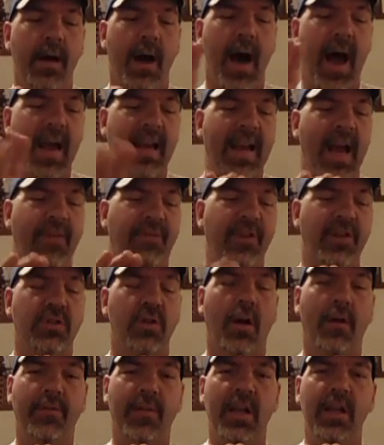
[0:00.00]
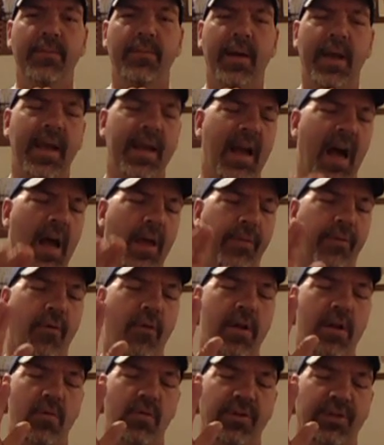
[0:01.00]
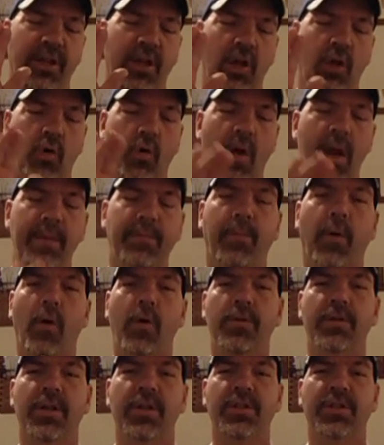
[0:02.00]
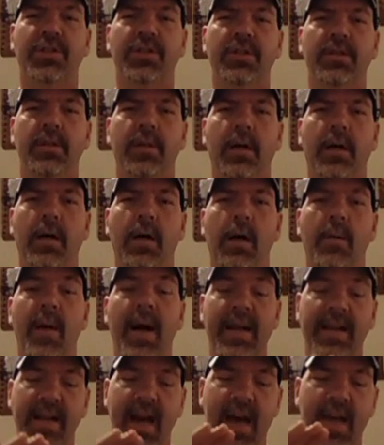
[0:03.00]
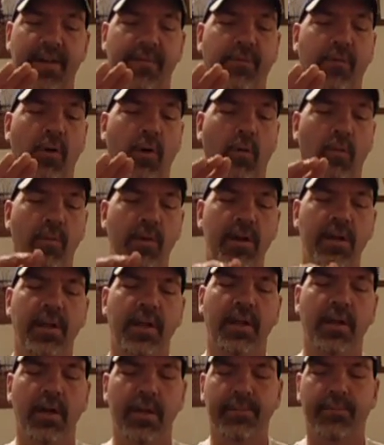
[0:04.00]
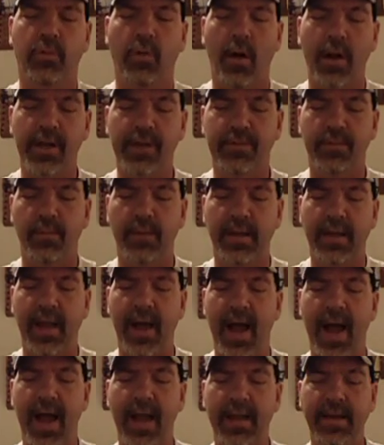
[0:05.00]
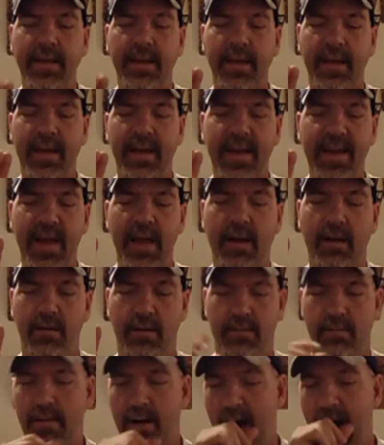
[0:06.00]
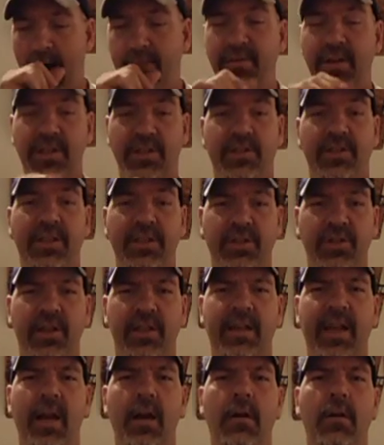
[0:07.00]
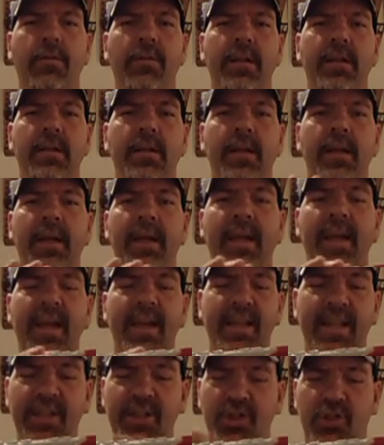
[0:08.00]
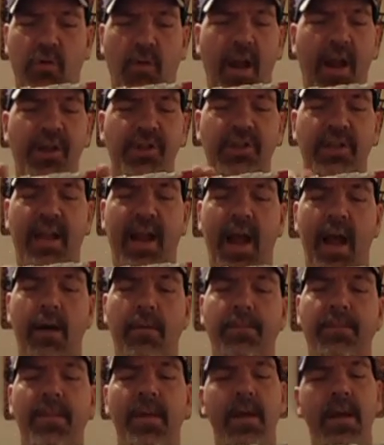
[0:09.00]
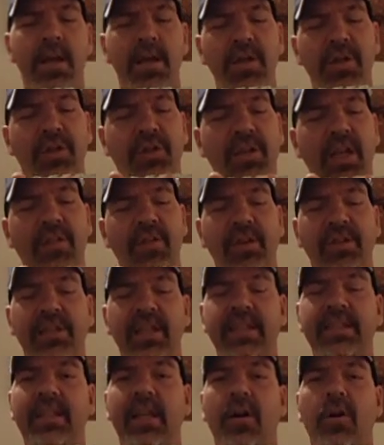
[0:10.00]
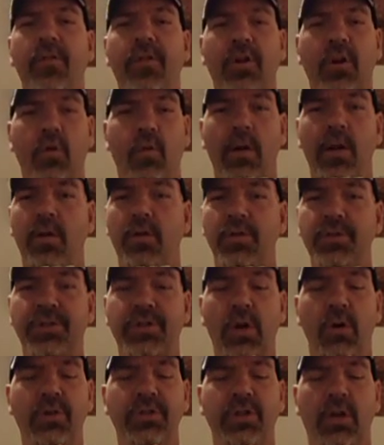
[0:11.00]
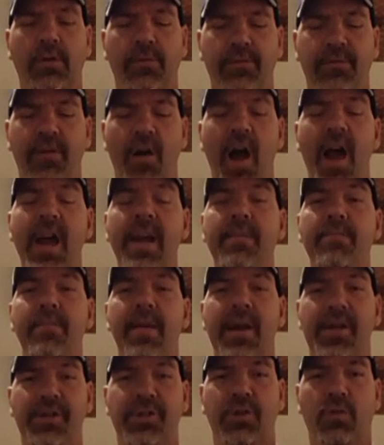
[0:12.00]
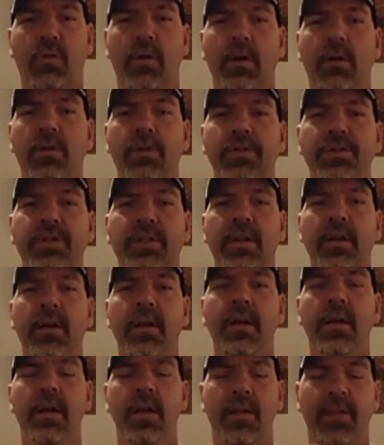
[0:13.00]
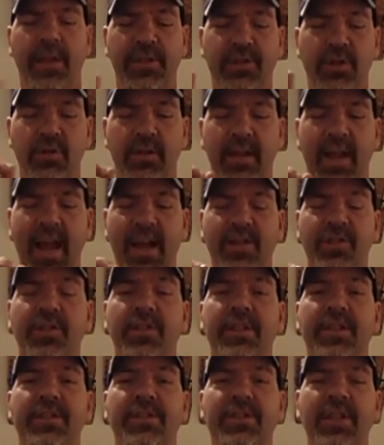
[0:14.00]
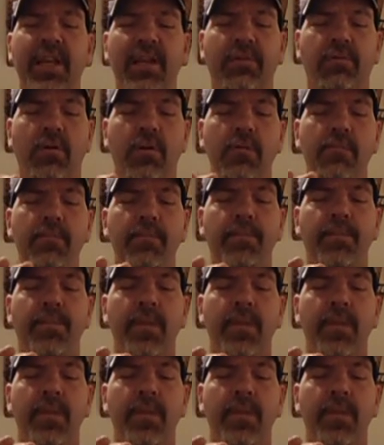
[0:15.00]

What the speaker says: I got this off eBay. I thought it was a great purchase. I got it for a really good price from a guy. He obviously took care of it. He didn't trash it out. You see the detail in the grills. Those are fine mesh grills that you can actually see through.